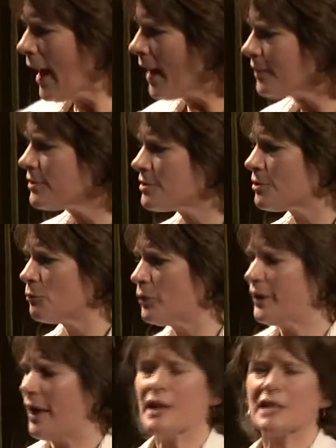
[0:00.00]
And when
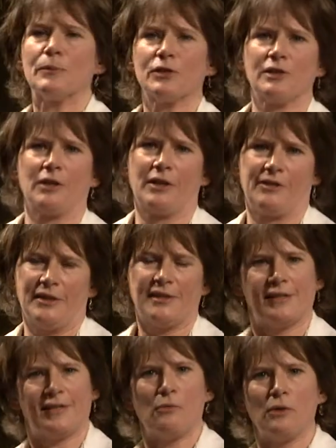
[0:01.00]
the experts look at this, they
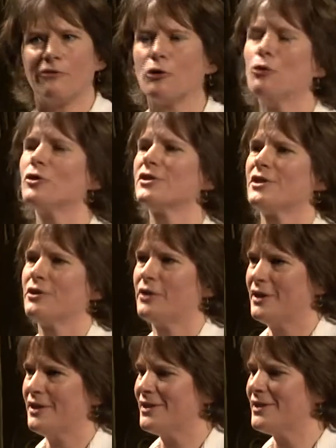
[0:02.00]
say, well, of course there
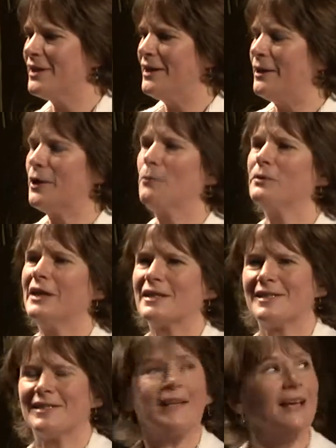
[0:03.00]
is
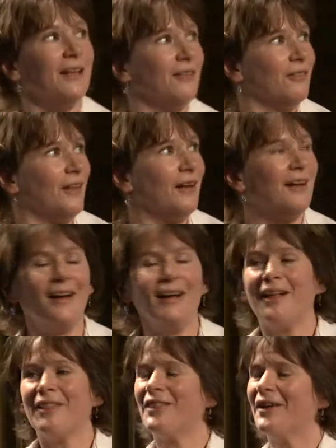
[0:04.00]
complexity in the
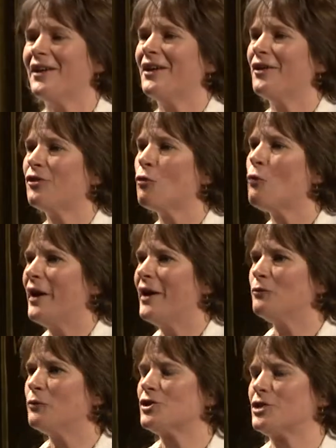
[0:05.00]
the, the way
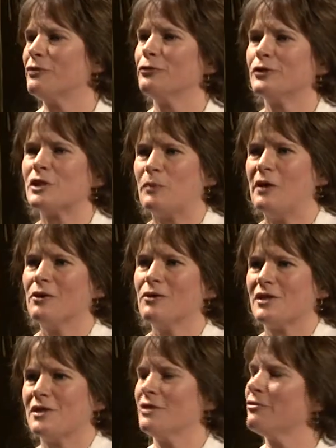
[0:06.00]
in which different speakers
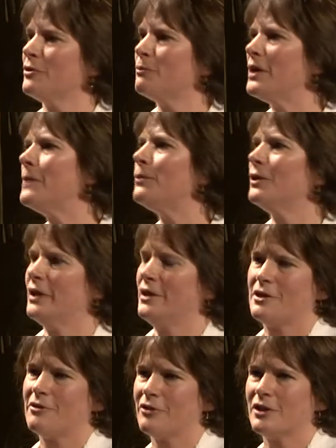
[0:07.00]
and different people and
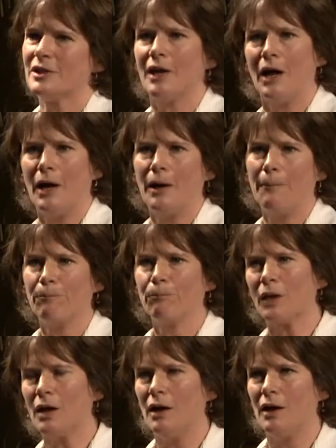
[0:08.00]
different um,
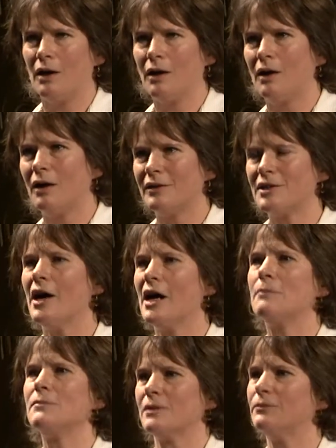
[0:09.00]
uh, uh,
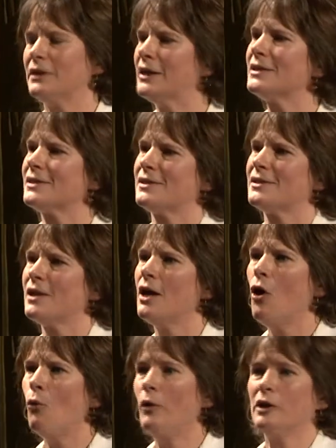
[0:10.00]
times and places
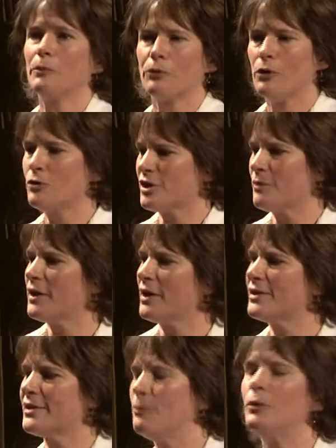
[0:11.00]
will approach something
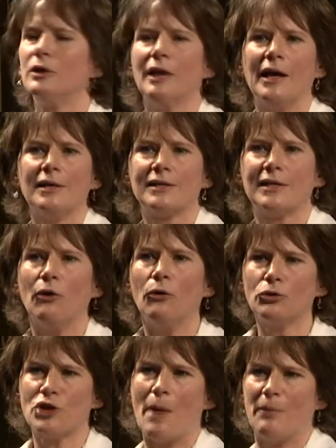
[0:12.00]
as simple as the
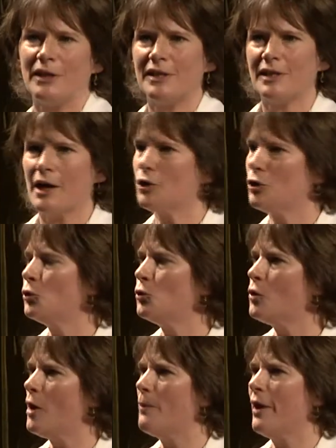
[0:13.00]
old Japanese haiku
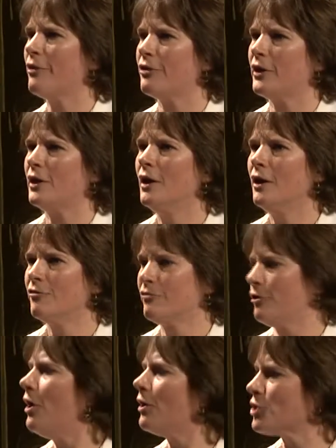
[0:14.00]
about the
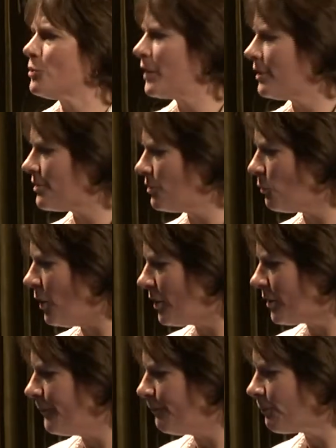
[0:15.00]
frog jumping into the water.